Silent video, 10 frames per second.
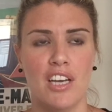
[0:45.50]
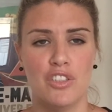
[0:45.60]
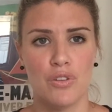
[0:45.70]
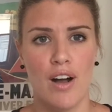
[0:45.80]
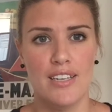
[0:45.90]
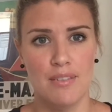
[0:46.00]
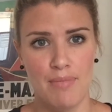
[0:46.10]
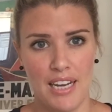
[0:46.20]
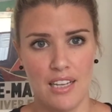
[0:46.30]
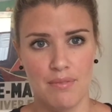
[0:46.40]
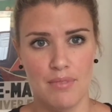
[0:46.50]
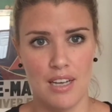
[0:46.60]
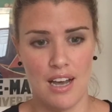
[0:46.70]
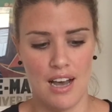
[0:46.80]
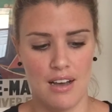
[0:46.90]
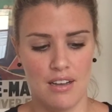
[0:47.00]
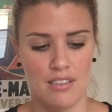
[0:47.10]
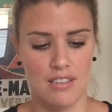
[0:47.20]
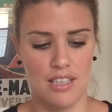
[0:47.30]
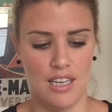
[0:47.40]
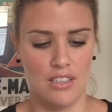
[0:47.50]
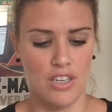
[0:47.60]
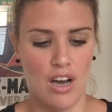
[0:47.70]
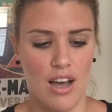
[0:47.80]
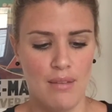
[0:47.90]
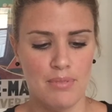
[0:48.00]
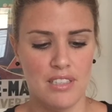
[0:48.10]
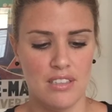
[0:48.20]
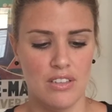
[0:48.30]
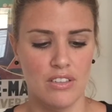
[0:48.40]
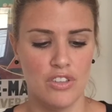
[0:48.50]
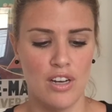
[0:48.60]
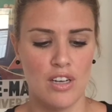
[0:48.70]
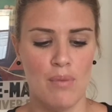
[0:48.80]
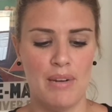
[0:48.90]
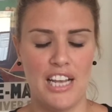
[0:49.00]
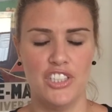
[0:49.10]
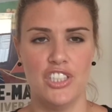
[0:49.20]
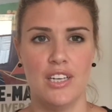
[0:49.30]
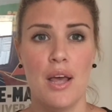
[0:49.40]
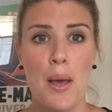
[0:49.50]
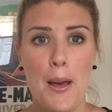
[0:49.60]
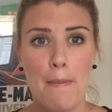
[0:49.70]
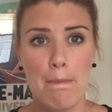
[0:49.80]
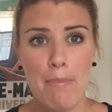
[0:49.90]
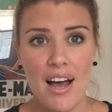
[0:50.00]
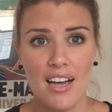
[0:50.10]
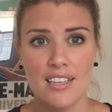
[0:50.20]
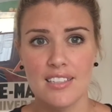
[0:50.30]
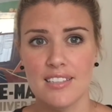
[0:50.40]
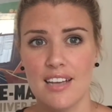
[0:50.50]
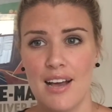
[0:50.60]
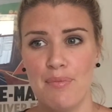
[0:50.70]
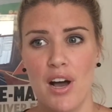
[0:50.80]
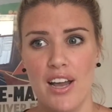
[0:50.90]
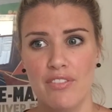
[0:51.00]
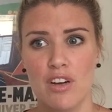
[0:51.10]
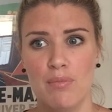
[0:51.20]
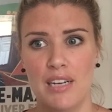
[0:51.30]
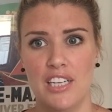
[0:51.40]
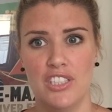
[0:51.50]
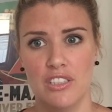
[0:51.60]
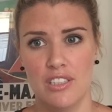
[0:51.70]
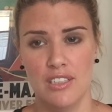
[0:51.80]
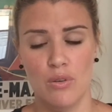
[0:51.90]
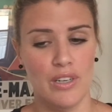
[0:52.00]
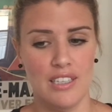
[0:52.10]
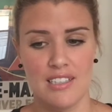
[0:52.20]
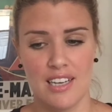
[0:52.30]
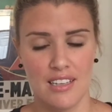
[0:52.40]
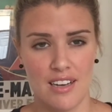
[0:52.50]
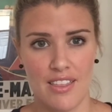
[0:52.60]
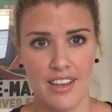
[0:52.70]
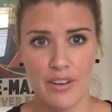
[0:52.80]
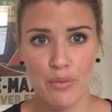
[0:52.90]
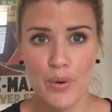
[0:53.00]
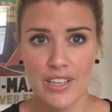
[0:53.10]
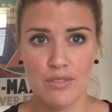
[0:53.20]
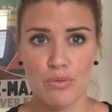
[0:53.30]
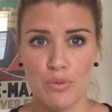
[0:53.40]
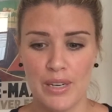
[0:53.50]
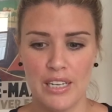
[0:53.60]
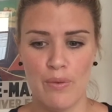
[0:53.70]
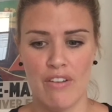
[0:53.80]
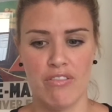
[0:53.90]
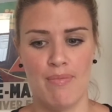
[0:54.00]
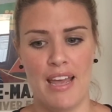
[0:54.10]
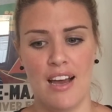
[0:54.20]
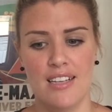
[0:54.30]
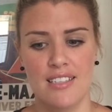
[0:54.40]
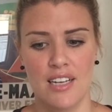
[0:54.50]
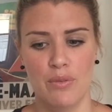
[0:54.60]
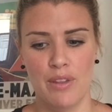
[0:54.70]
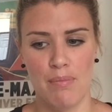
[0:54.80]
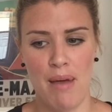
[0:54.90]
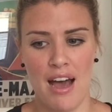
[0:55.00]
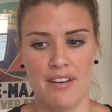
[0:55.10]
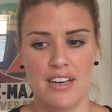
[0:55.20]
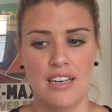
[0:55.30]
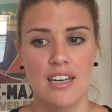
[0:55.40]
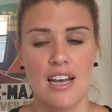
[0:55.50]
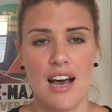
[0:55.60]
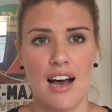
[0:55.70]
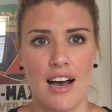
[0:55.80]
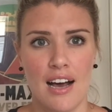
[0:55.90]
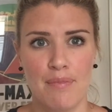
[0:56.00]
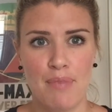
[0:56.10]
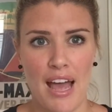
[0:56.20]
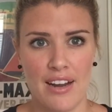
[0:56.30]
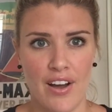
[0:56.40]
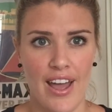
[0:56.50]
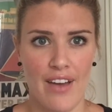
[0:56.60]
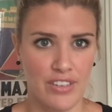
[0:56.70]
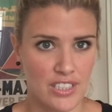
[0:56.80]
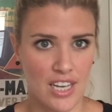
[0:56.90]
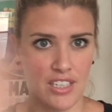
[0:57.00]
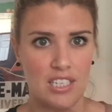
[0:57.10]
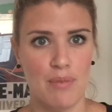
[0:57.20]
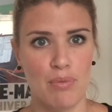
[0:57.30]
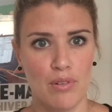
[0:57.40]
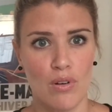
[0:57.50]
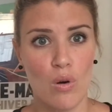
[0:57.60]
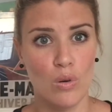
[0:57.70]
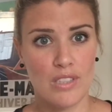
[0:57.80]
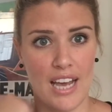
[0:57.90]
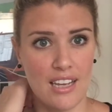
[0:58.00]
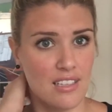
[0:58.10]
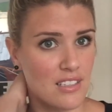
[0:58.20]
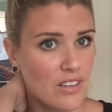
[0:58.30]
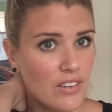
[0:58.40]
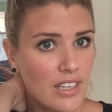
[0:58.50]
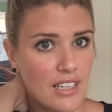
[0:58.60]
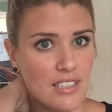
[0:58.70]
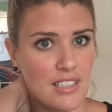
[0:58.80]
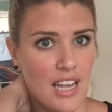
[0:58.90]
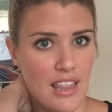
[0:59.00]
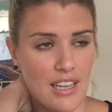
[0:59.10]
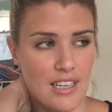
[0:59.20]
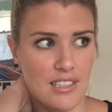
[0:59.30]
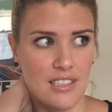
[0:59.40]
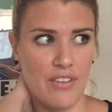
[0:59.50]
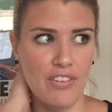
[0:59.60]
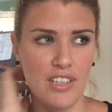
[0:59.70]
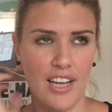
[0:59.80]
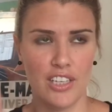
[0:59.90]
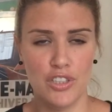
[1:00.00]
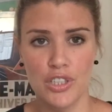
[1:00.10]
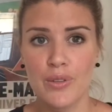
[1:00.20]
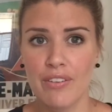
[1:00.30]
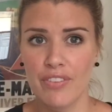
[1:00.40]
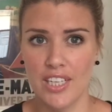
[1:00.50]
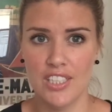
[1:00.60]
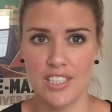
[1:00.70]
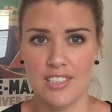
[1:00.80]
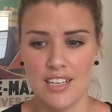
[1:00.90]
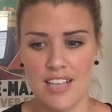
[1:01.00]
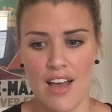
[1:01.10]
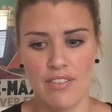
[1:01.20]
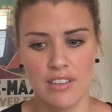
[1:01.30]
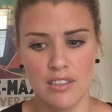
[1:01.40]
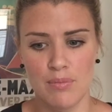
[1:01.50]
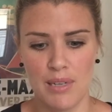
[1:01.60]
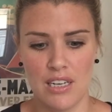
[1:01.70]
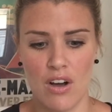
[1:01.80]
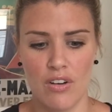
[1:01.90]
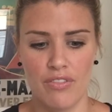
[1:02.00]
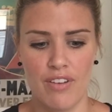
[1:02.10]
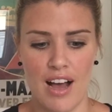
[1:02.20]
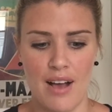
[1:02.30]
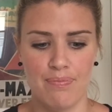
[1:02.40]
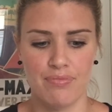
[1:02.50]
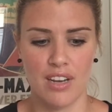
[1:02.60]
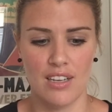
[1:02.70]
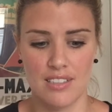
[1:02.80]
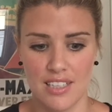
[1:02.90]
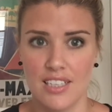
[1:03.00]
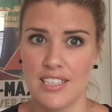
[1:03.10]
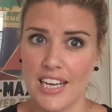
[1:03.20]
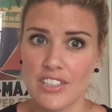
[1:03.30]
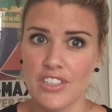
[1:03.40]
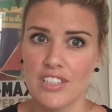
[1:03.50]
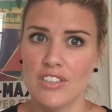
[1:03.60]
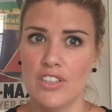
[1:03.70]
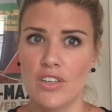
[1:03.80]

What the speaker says: dry to medium skin types, so dry to combination, but I have combination to oily skin and I think it works really well for me. I set it with a powder and I haven't touched up all day. So you can see that it's definitely like a dewy finish. It does have a little bit of a skin texture, so you're